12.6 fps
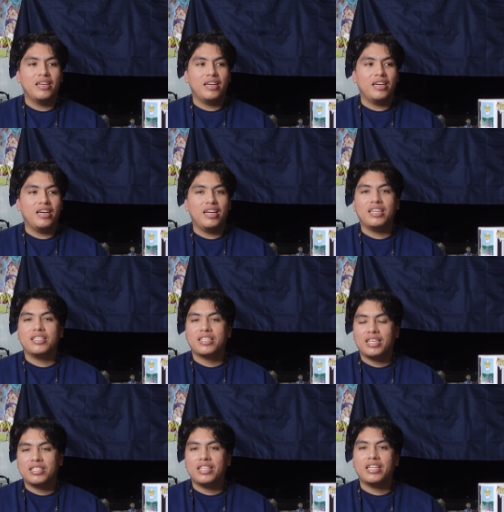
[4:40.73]
Uh, and let's
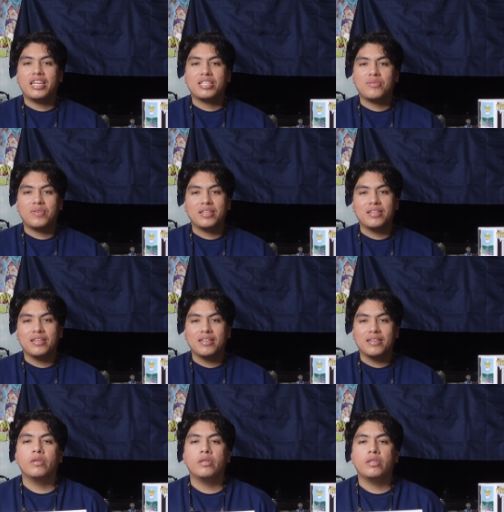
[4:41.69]
get to the next one.
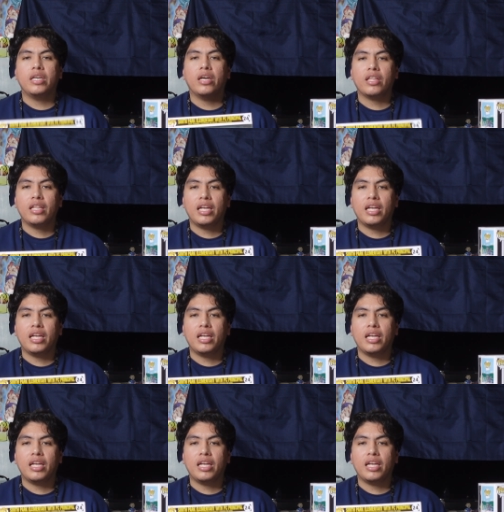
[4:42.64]
Now the